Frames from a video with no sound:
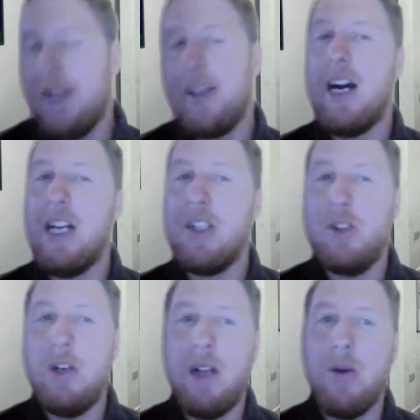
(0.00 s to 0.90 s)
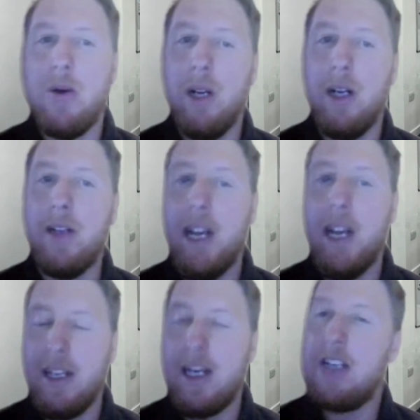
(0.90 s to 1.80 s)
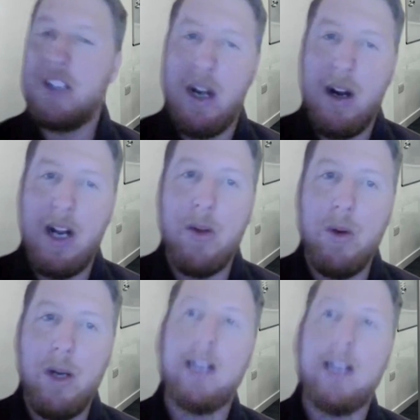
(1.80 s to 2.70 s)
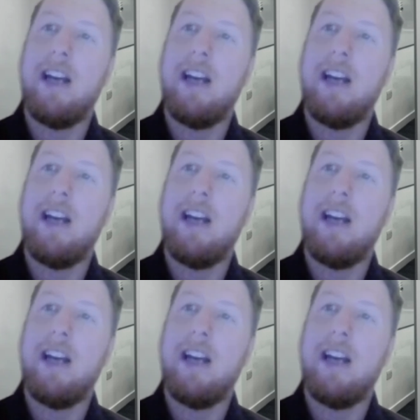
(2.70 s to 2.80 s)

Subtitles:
they're the guys doing out the work, they're the guys carrying out the work,